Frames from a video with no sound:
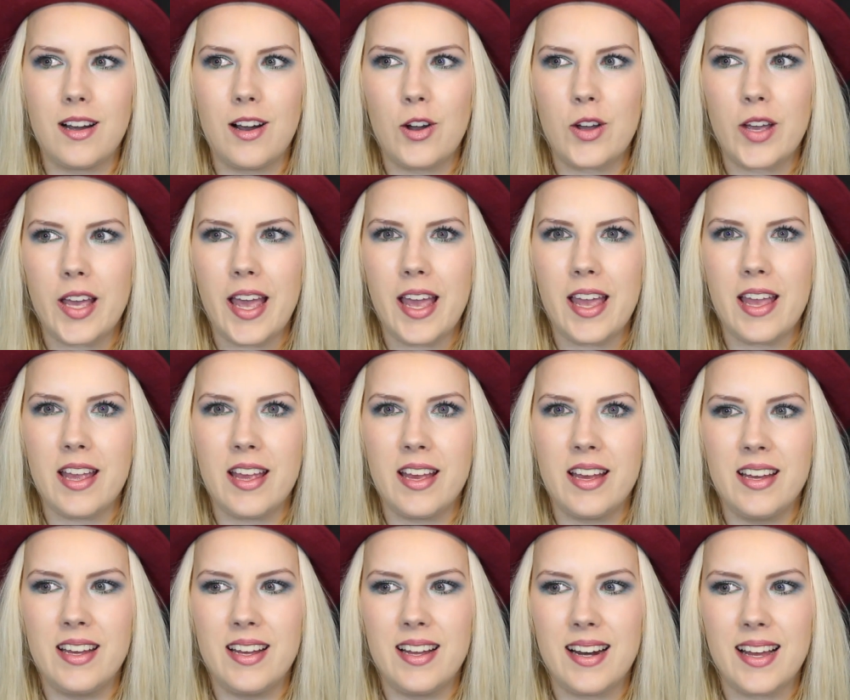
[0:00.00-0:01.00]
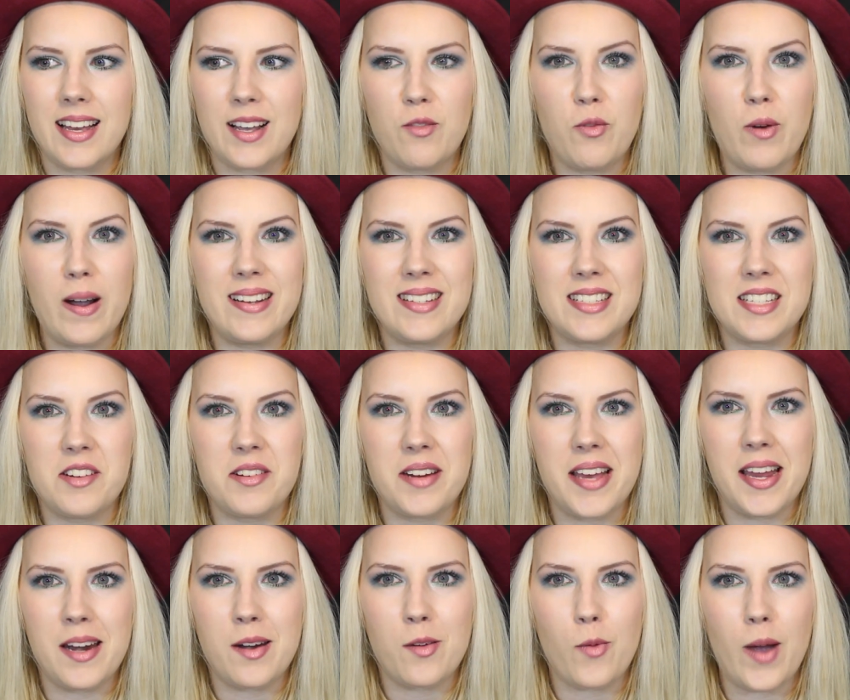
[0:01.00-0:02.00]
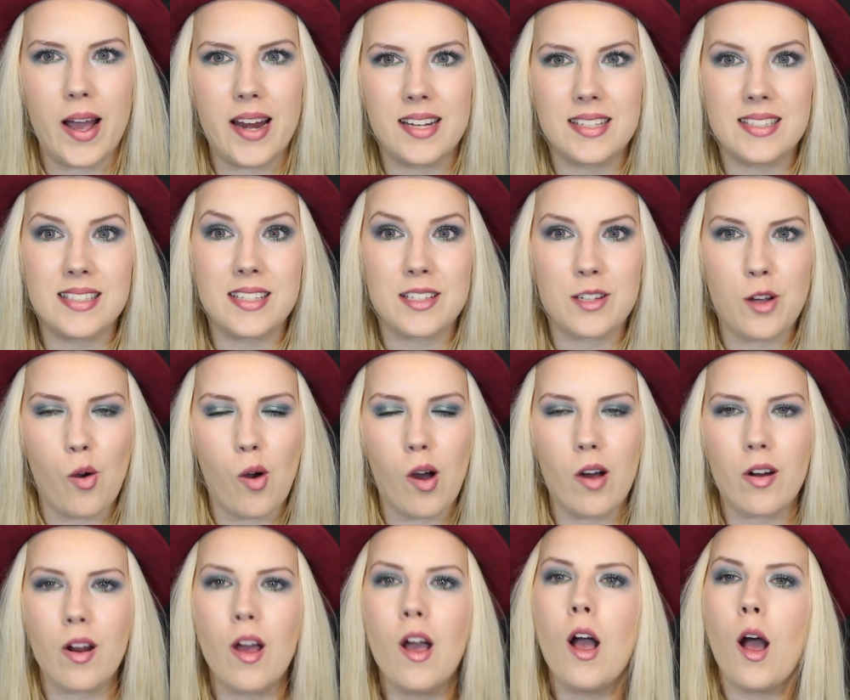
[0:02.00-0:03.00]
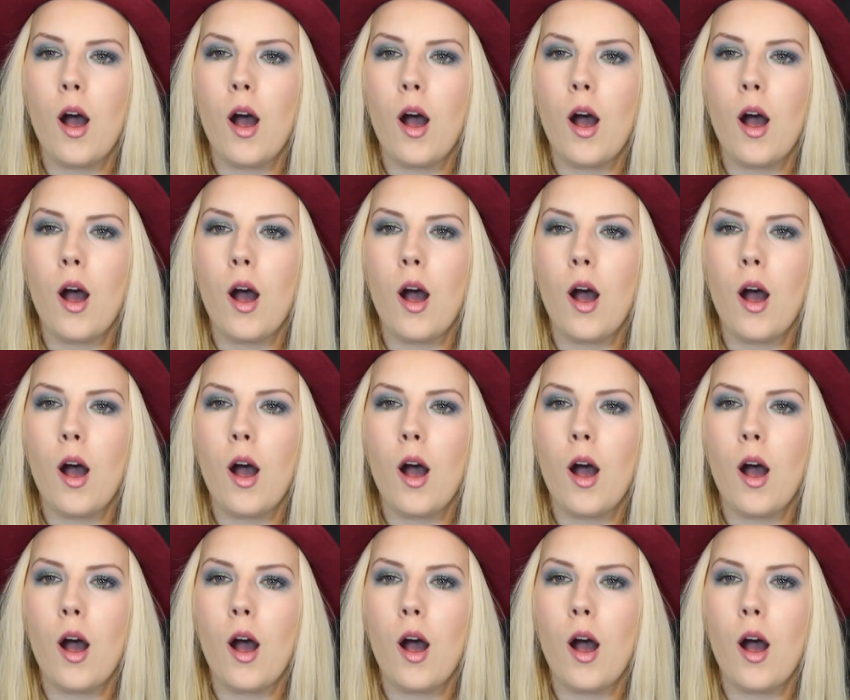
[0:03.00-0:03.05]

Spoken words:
okay, like why is there an end? Why doesn't it go on?